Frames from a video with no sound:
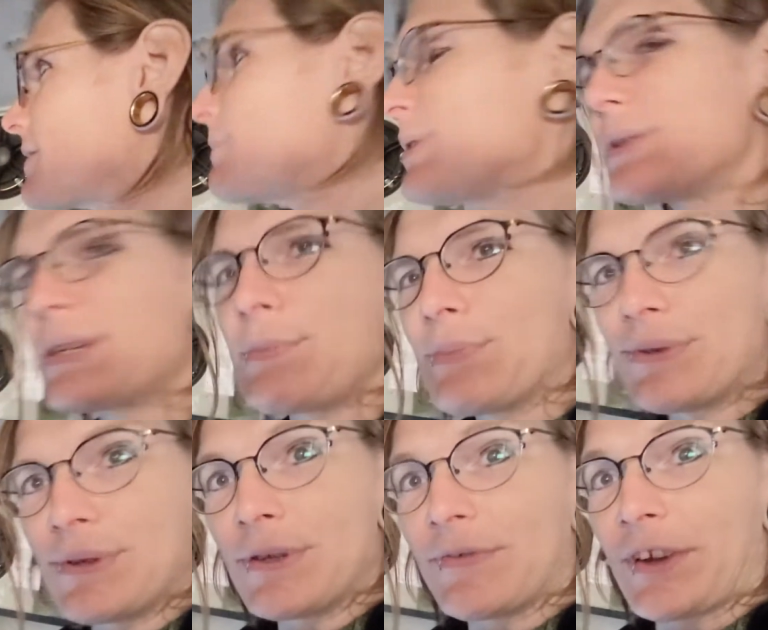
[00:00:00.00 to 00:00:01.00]
the built-in
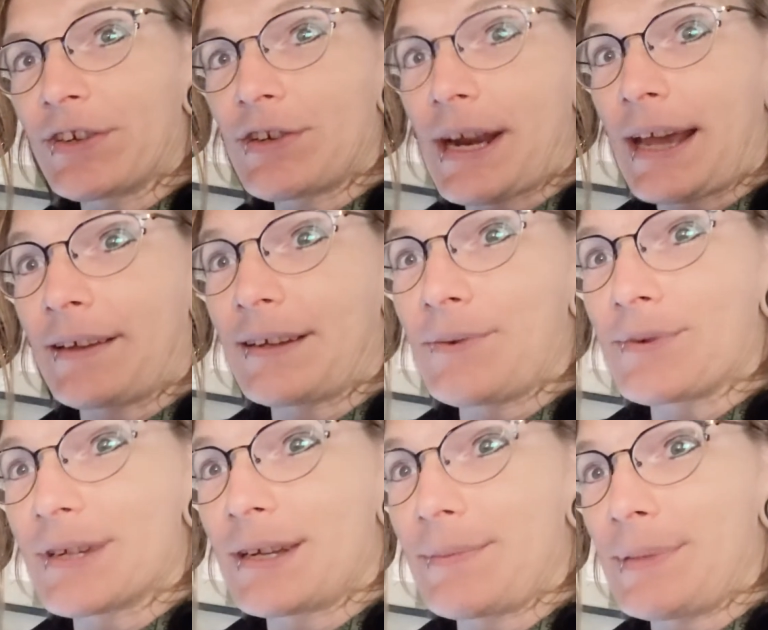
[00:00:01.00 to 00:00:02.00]
Bluetooth functionality was
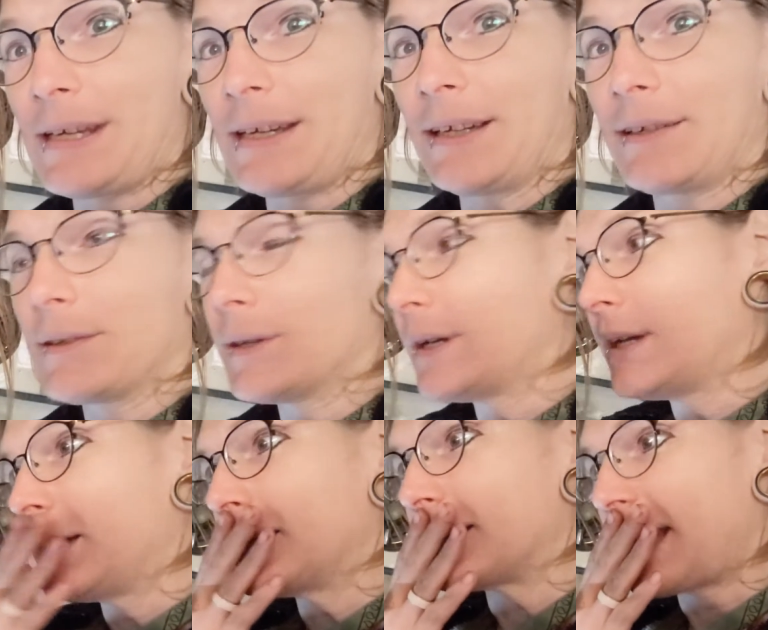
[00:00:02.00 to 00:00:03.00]
going to be
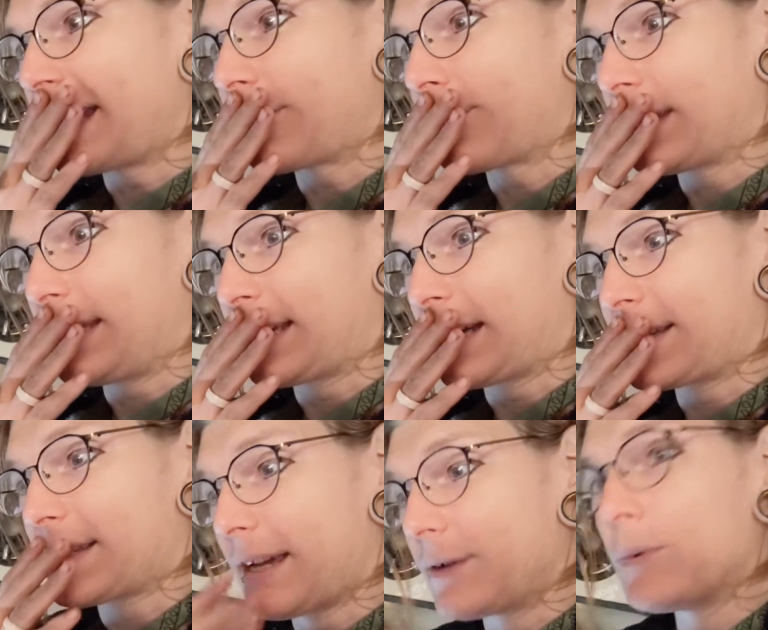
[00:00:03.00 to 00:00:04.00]
like really
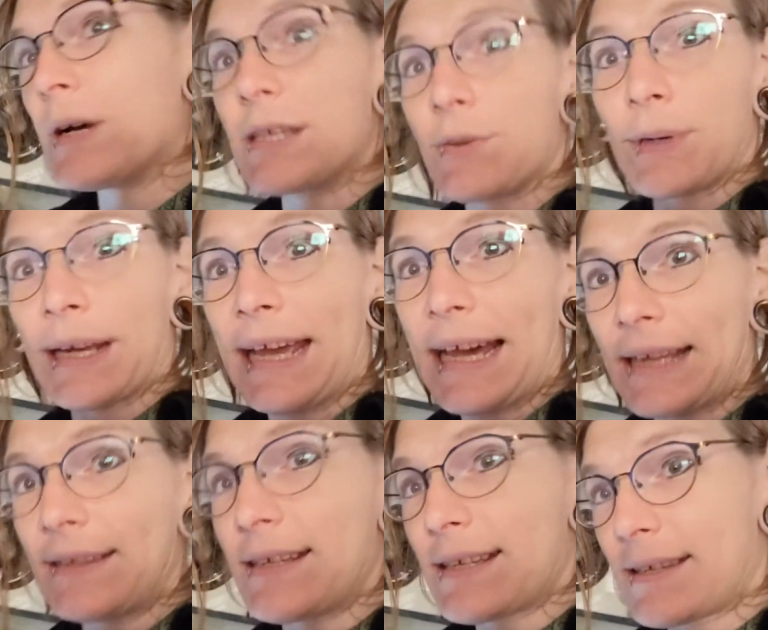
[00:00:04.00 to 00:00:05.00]
nice, and it was when I
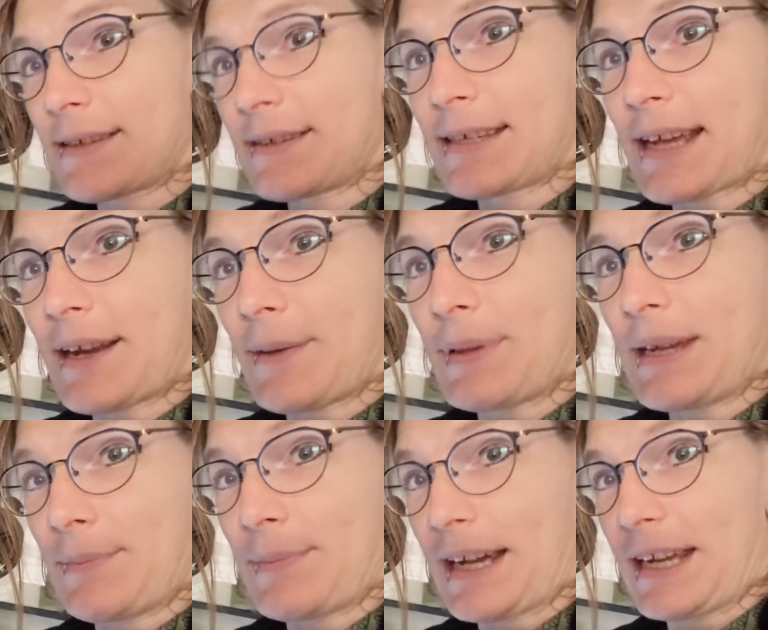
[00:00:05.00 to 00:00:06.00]
had this set up
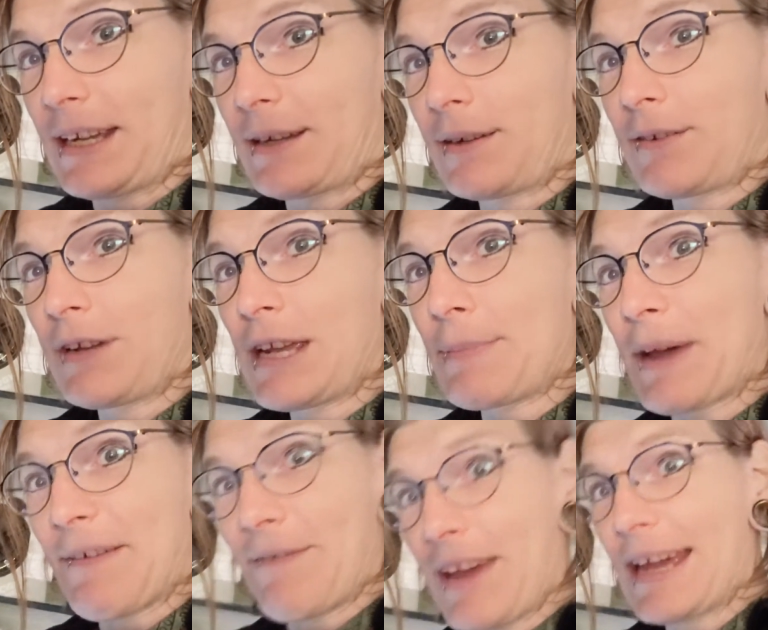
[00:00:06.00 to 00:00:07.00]
in my
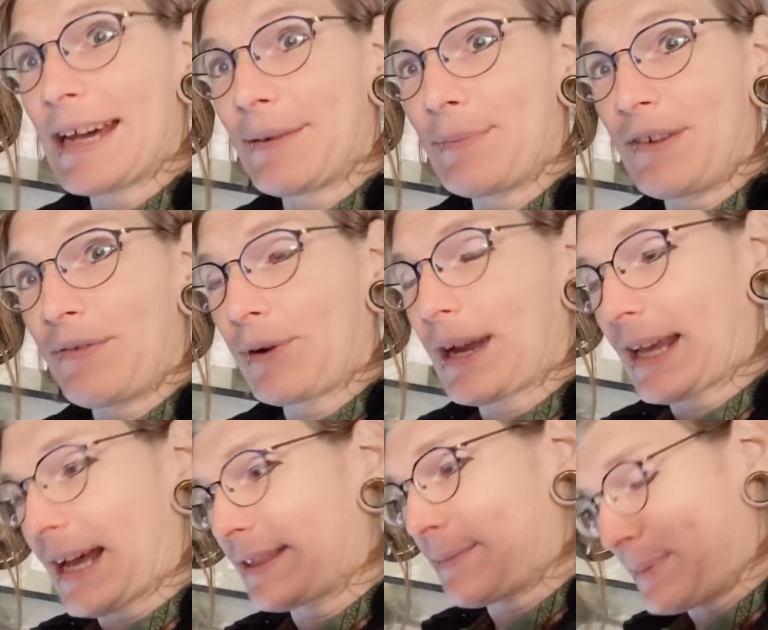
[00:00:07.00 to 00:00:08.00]
van before I
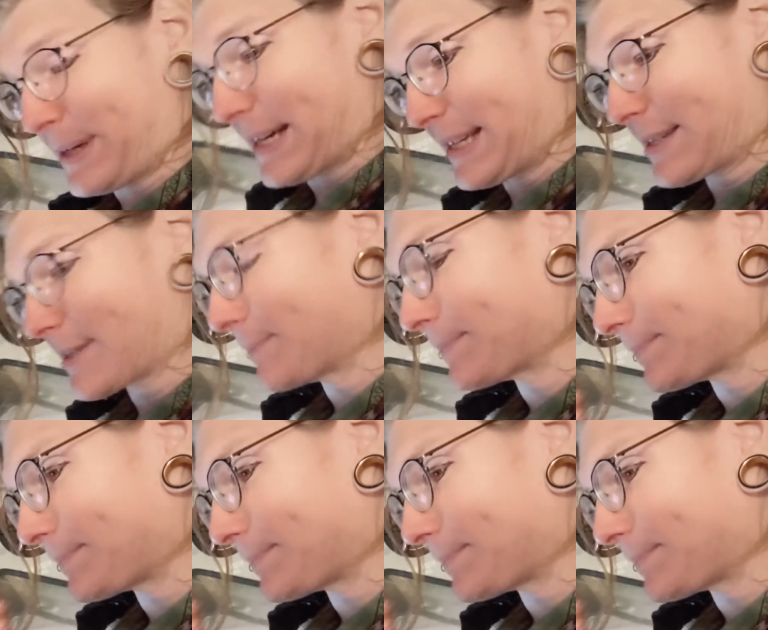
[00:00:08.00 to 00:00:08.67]
got the bus.